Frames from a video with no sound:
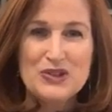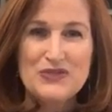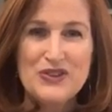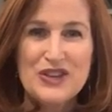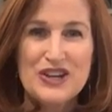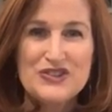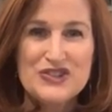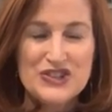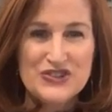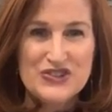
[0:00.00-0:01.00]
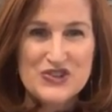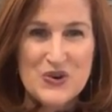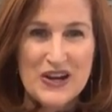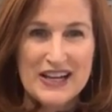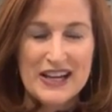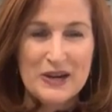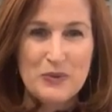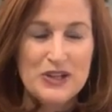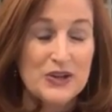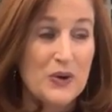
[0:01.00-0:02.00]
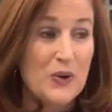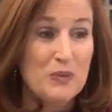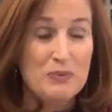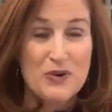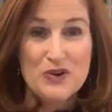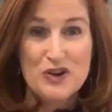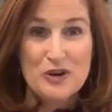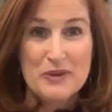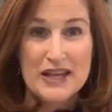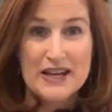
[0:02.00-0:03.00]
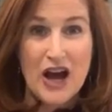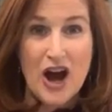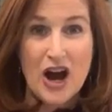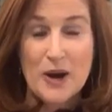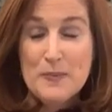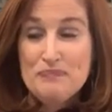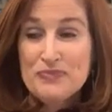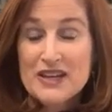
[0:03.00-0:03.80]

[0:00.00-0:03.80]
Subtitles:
those of you that are just joining, we did a whole program in our